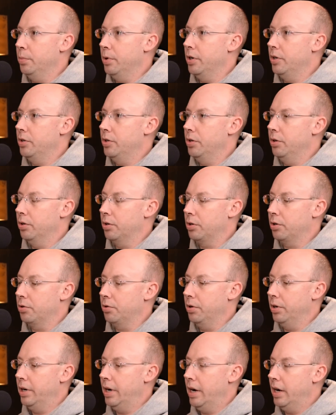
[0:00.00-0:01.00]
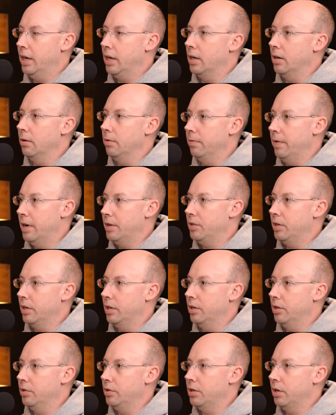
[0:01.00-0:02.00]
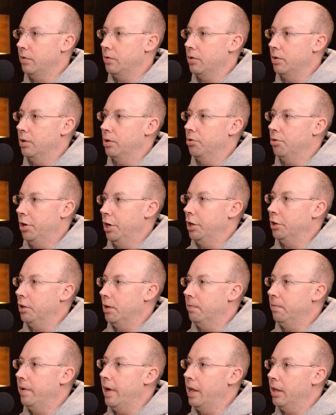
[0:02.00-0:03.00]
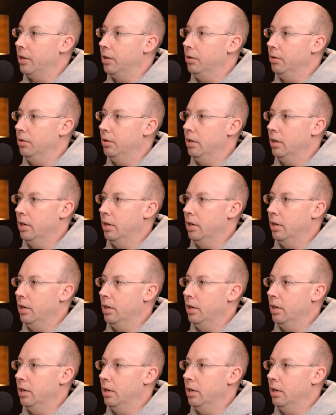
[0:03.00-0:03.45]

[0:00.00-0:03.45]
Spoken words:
but you're creating and investing in yourself, so you're creating that value.